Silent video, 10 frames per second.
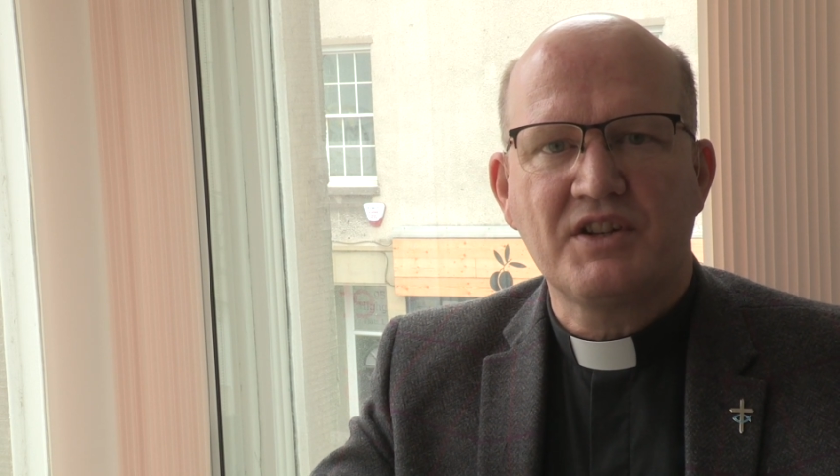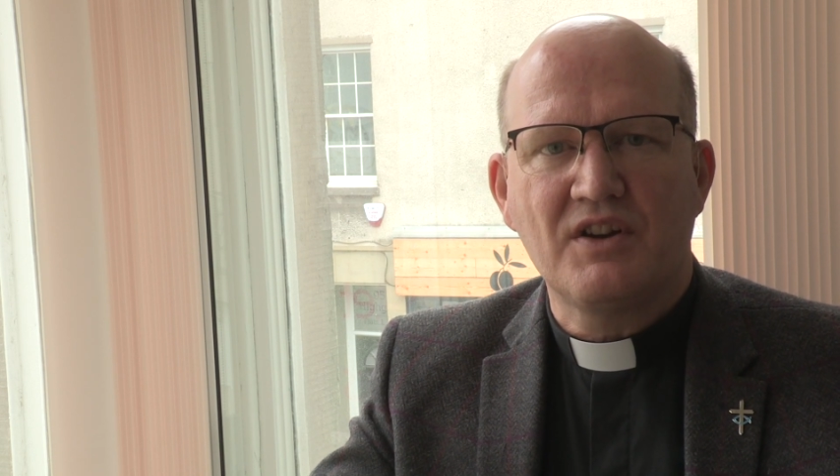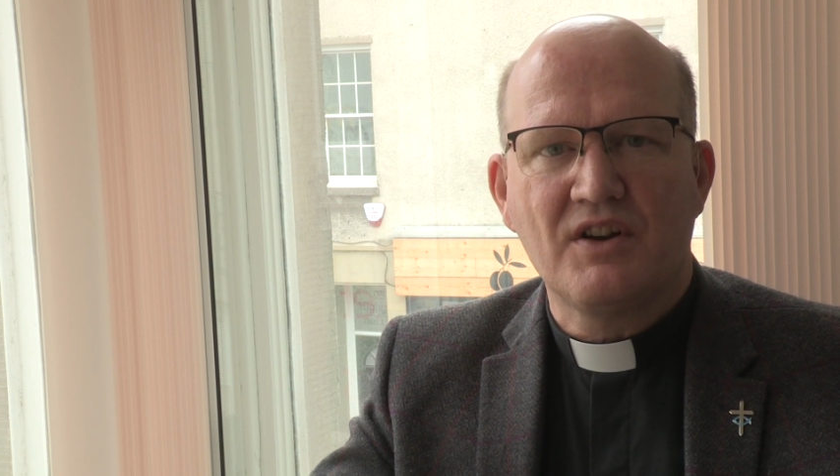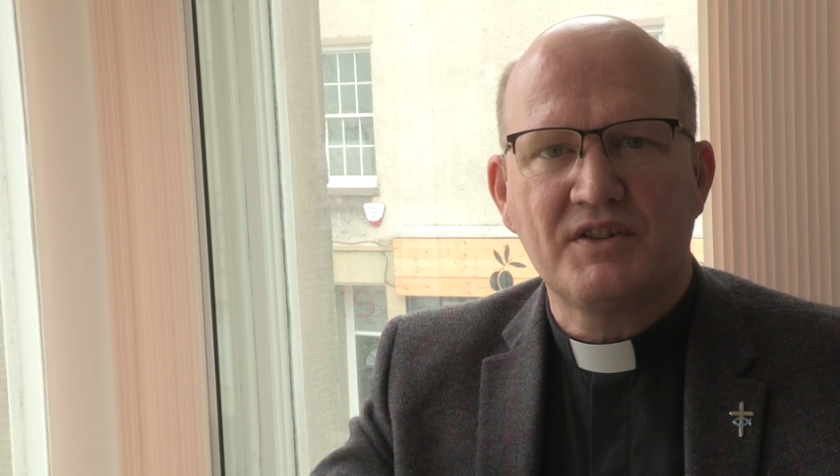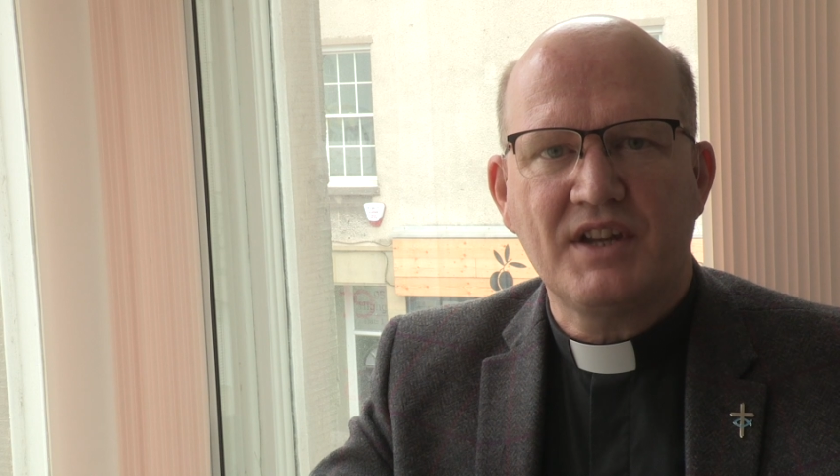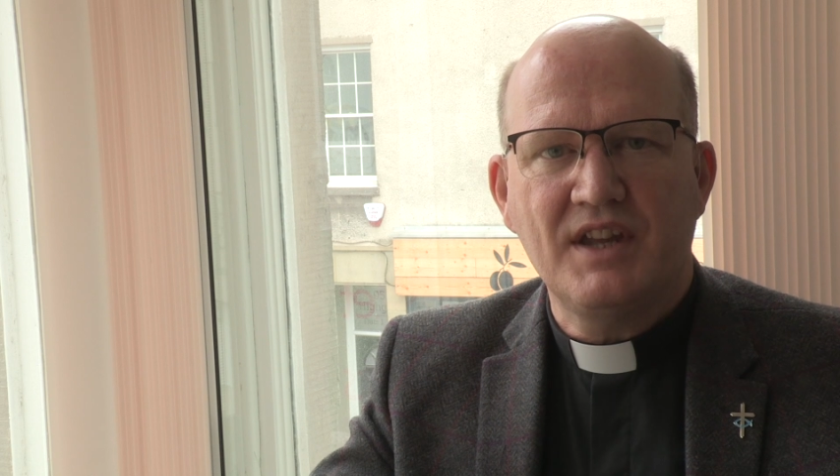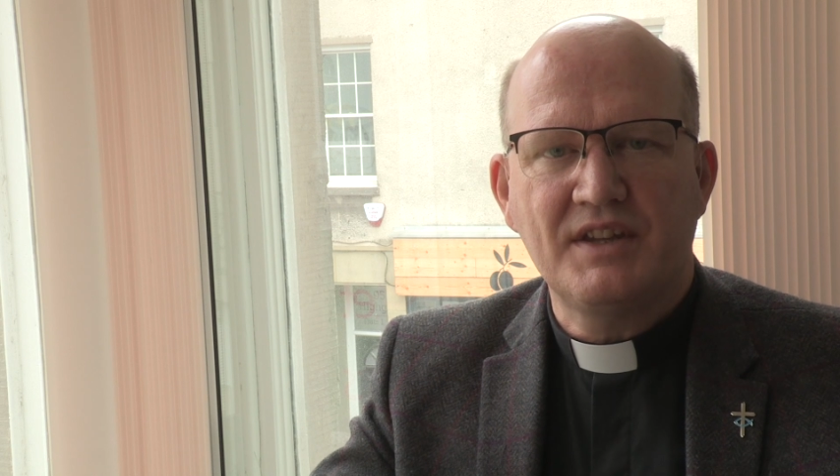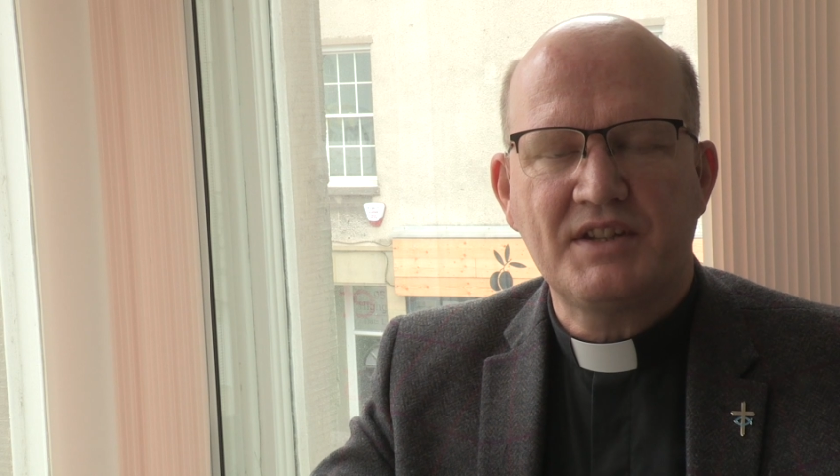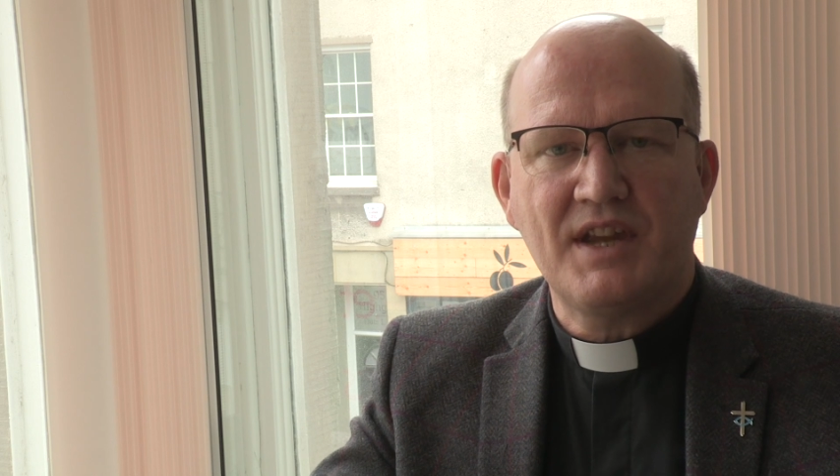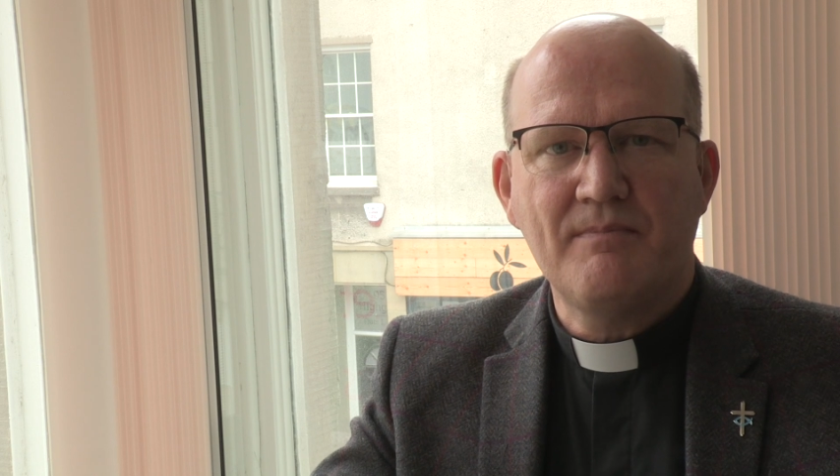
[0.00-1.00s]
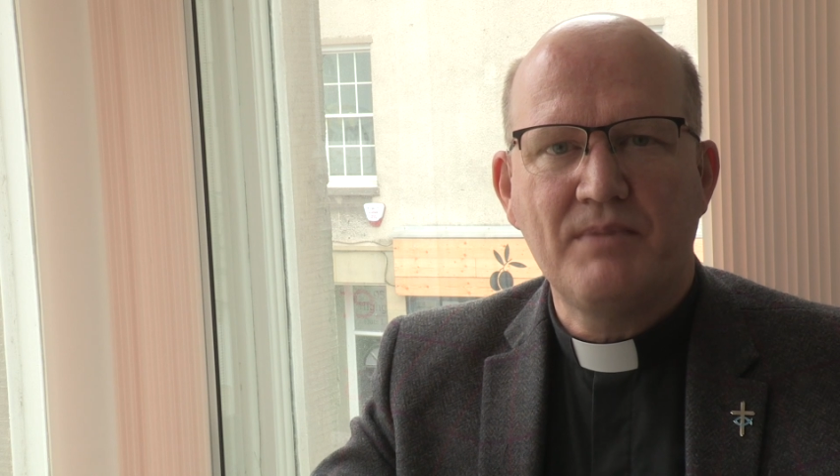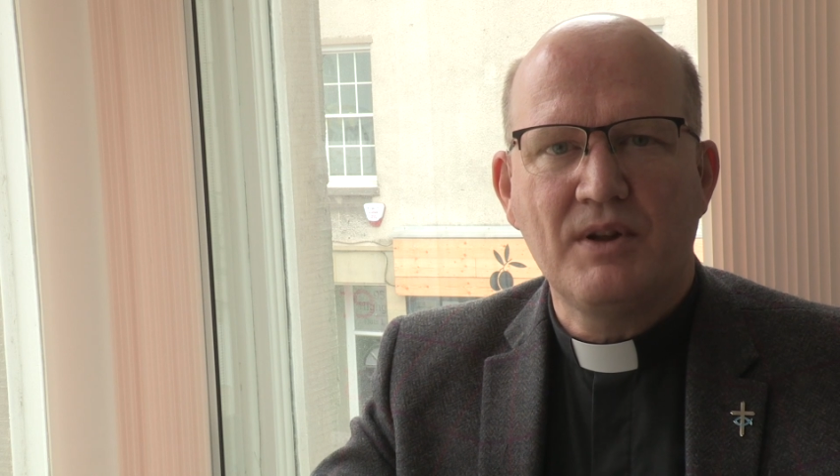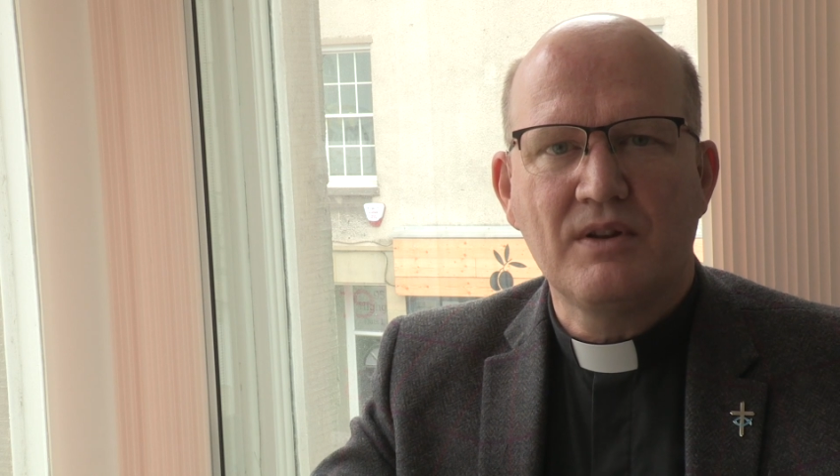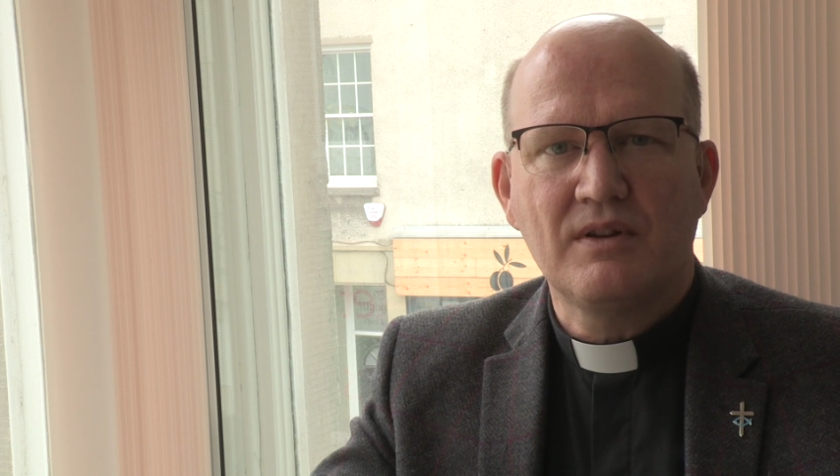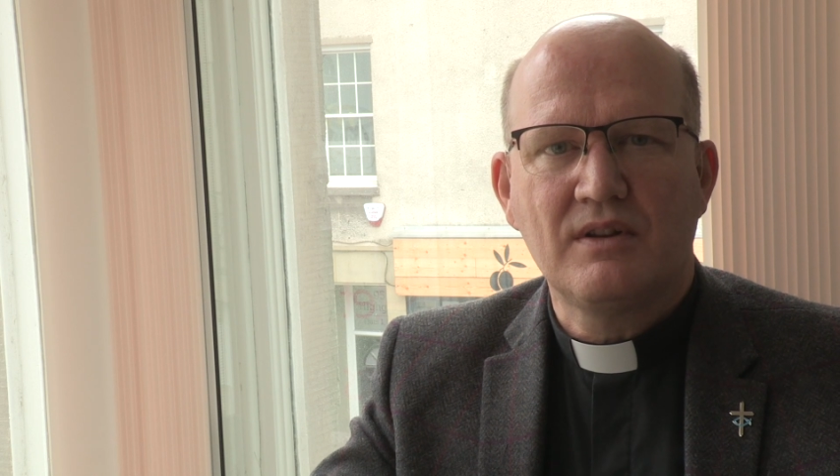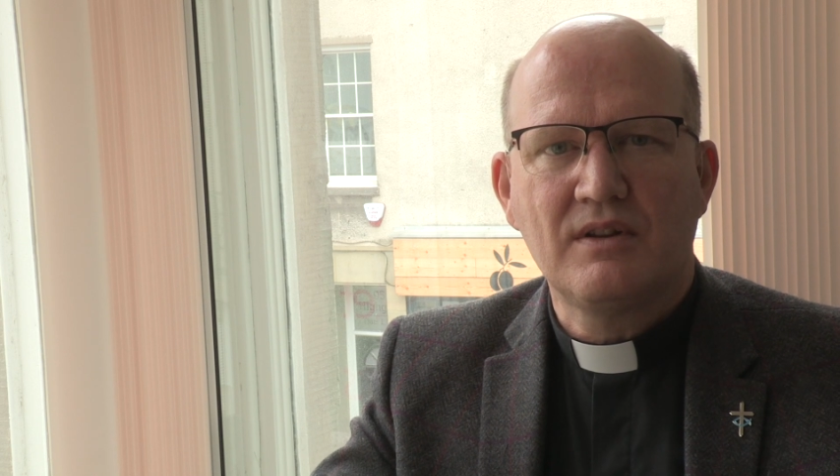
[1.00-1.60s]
to God in the temple,